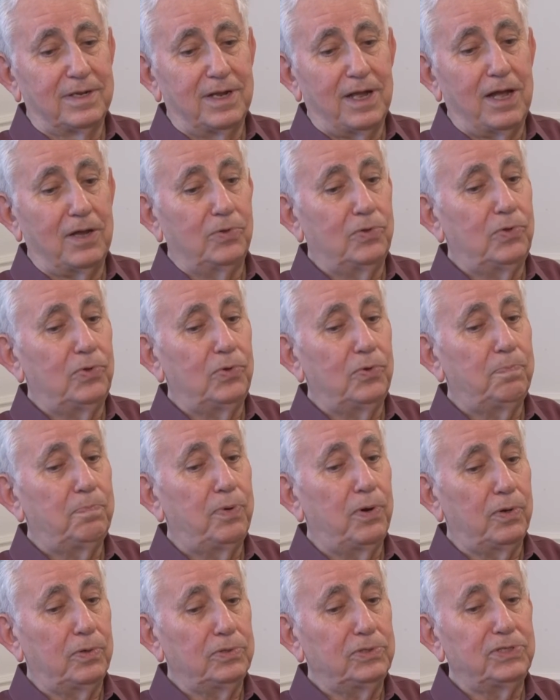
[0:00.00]
how to
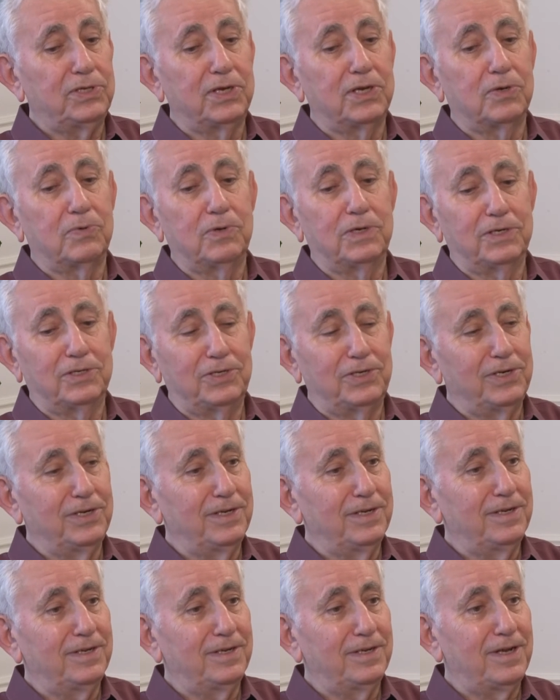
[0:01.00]
pose a
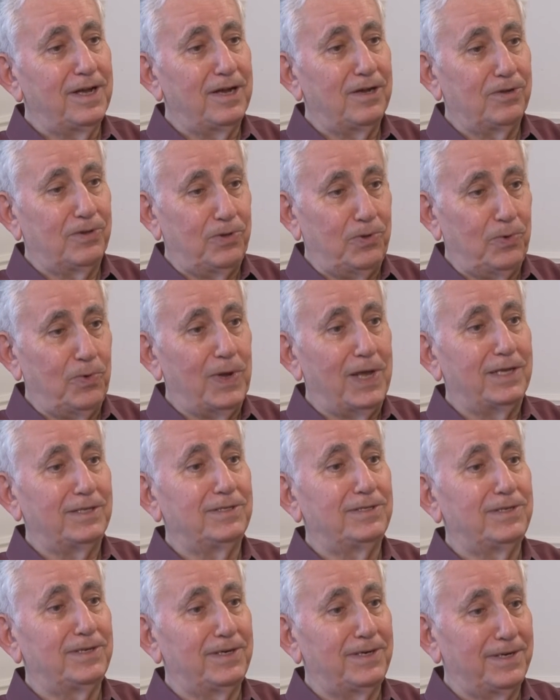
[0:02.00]
question, how to
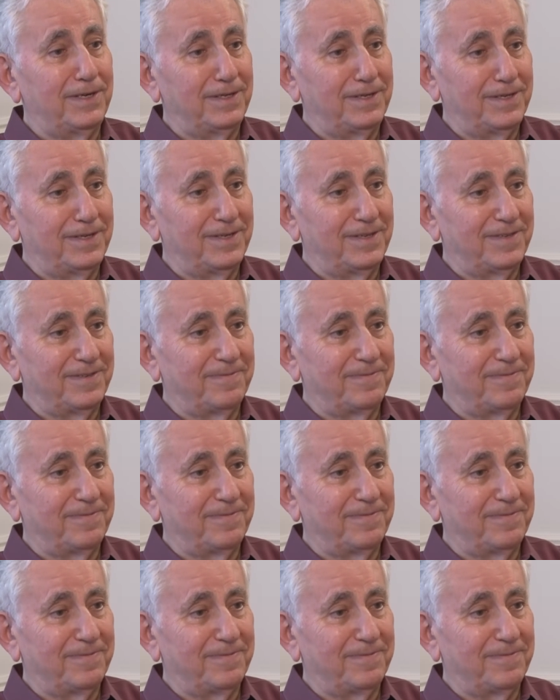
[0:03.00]
answer it.